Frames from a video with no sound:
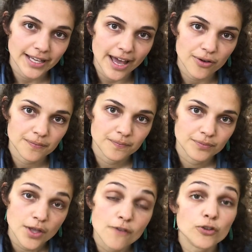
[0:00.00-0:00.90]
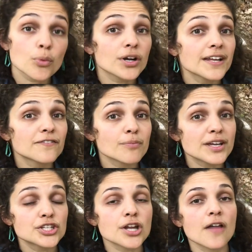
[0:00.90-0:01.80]
account. For more
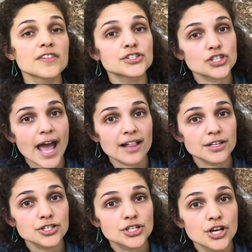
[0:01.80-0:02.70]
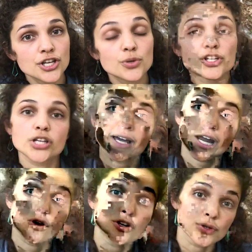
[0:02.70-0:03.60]
information on this challenge, you can check
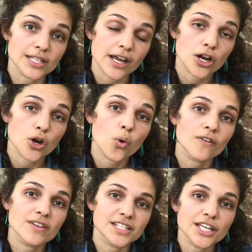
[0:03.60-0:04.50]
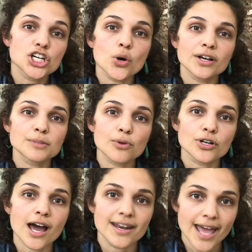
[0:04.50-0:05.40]
out our newsletter or visit
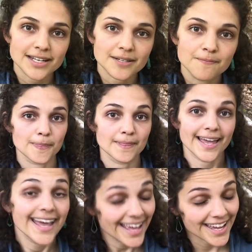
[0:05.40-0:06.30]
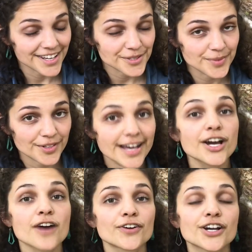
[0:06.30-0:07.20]
ecoexplore.net. And we'll
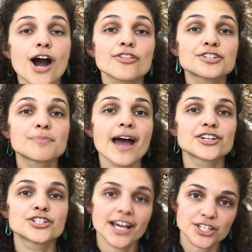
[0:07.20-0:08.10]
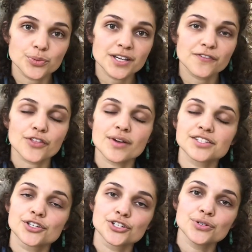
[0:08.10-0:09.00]
kick off our colors badge next week for the
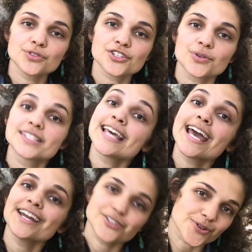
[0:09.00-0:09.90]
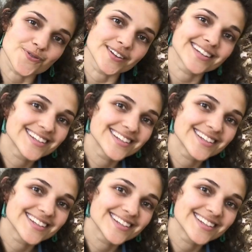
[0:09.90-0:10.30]
rest of June, so stay tuned.